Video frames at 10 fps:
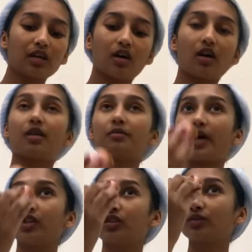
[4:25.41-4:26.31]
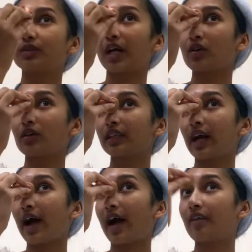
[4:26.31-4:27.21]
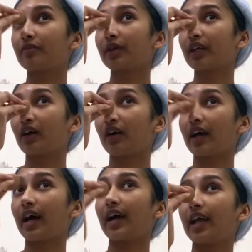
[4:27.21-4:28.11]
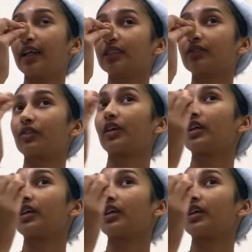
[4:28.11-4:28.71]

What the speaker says: on my YouTube channel that have been on hiatus for